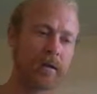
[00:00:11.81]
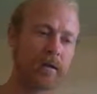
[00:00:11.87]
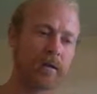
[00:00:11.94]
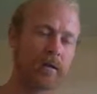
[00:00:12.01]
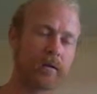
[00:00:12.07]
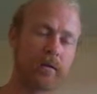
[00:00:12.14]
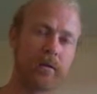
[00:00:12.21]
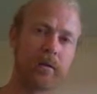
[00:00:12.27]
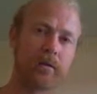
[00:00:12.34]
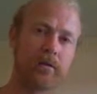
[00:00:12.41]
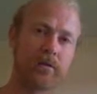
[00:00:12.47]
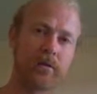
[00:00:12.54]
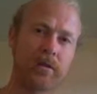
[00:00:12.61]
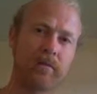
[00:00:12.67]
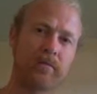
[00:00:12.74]
and uh,
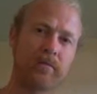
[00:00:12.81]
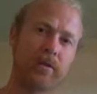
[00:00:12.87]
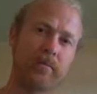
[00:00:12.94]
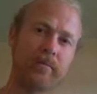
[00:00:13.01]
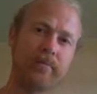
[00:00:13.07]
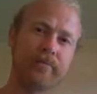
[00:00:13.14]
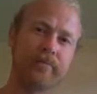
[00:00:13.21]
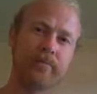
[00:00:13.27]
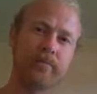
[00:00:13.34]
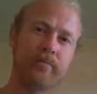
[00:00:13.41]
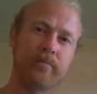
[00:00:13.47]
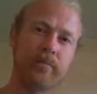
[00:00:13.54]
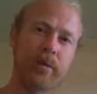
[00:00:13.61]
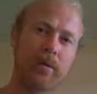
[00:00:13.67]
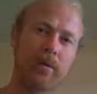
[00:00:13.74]
just give some
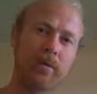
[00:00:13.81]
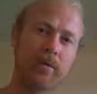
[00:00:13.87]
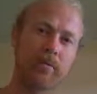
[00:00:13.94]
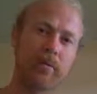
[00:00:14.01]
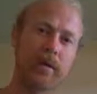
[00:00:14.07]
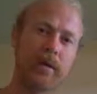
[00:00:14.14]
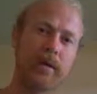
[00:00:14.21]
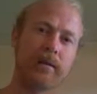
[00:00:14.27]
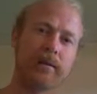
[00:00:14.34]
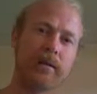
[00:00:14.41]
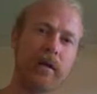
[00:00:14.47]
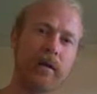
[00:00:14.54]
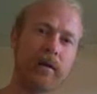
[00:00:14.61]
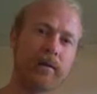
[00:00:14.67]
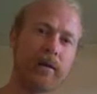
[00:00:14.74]
maybe a little bit of
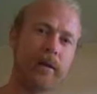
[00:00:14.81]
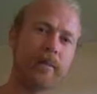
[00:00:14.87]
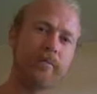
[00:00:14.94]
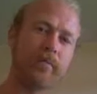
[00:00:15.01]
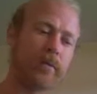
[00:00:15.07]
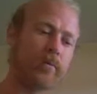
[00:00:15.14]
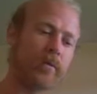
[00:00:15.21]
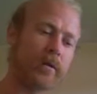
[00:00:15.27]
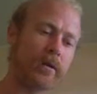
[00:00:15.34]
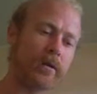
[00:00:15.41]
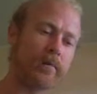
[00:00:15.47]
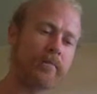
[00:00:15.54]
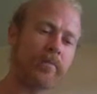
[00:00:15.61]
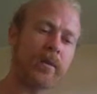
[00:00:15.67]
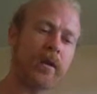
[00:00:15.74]
insight on that. But I want
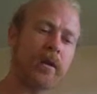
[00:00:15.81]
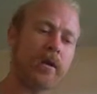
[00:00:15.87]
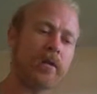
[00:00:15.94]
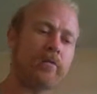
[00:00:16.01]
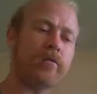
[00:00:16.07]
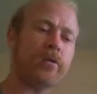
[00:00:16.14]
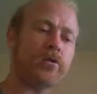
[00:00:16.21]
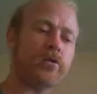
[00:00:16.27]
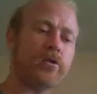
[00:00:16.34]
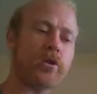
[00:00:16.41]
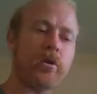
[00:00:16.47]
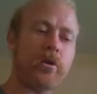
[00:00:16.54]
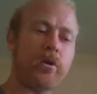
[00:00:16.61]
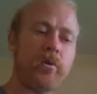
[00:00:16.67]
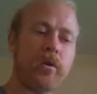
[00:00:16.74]
to first show
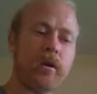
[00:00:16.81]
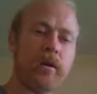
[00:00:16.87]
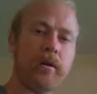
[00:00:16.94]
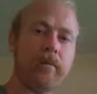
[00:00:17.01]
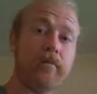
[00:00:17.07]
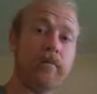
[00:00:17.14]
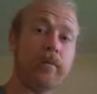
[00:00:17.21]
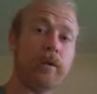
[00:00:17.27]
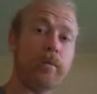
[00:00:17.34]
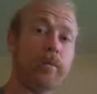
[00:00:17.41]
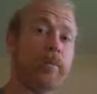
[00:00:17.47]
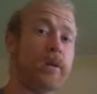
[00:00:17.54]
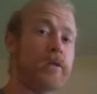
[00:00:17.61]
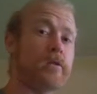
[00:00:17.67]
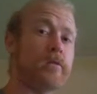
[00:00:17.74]
you a couple
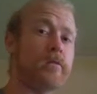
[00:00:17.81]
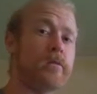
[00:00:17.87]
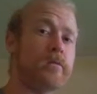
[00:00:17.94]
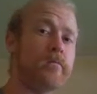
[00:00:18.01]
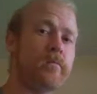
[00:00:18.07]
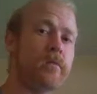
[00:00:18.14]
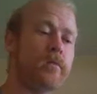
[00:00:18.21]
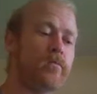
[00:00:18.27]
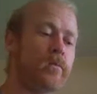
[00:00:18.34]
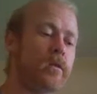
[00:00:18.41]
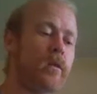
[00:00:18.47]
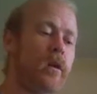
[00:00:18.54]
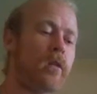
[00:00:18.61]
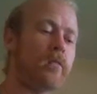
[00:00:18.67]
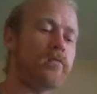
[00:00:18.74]
of pictures of what an
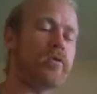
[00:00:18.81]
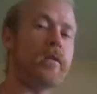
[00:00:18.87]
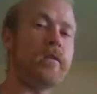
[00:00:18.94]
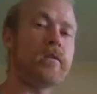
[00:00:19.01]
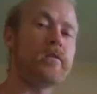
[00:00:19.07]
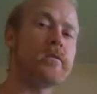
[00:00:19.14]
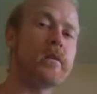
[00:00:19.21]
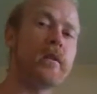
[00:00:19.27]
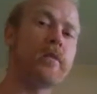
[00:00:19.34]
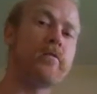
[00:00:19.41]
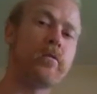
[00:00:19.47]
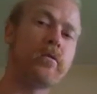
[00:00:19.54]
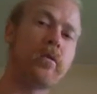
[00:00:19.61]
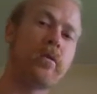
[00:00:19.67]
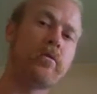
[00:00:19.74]
olive tree looks like
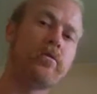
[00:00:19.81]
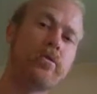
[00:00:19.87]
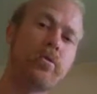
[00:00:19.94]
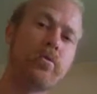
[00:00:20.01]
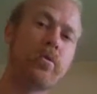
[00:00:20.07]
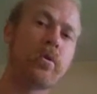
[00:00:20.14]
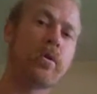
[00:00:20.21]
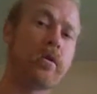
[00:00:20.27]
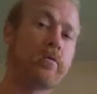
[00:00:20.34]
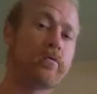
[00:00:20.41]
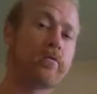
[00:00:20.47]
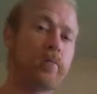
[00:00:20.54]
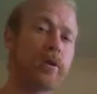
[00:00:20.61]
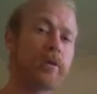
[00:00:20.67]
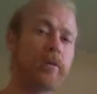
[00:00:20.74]
for those of you who are
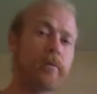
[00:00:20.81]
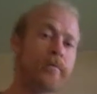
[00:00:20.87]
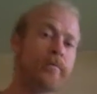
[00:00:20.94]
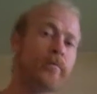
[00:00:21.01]
unfamiliar.